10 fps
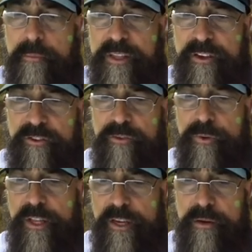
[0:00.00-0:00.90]
But this is
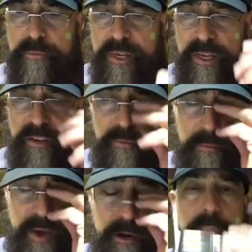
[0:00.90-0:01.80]
really going to be even
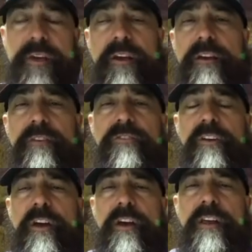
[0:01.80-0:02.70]
better because
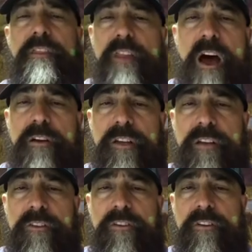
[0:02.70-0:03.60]
not
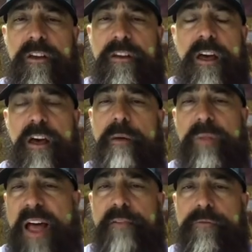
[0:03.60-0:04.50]
only is it a
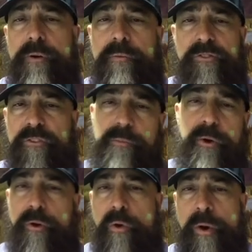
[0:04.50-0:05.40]
platform just to
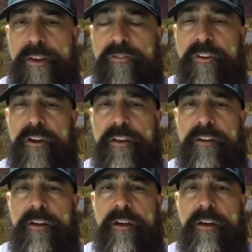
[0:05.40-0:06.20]
put coins on,